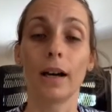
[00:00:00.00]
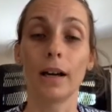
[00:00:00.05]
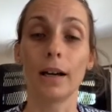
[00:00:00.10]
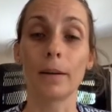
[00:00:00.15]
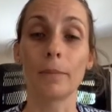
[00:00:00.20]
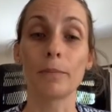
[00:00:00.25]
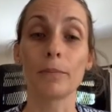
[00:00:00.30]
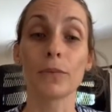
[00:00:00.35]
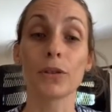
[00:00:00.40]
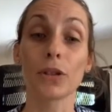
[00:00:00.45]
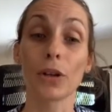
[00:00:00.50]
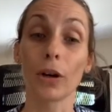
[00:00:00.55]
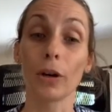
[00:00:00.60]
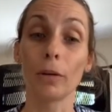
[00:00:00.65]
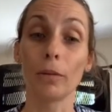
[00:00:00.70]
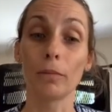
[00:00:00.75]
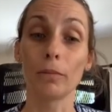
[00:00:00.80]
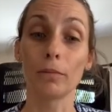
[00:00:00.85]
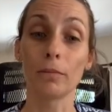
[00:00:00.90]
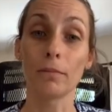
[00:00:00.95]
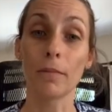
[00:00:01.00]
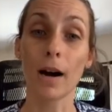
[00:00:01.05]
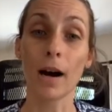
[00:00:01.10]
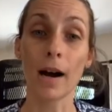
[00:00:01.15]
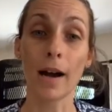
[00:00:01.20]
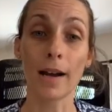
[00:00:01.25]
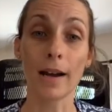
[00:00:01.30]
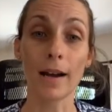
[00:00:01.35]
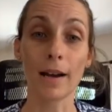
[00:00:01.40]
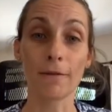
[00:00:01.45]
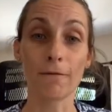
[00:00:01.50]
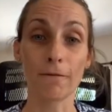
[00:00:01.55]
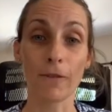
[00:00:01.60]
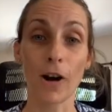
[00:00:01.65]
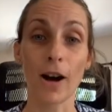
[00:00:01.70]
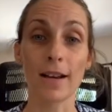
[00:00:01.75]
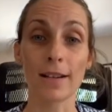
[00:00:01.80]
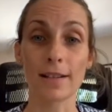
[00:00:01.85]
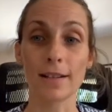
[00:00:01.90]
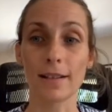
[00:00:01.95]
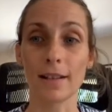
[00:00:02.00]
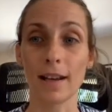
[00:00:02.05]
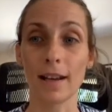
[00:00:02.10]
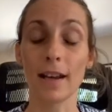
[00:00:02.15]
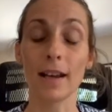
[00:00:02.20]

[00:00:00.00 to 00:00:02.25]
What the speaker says: So my advice there,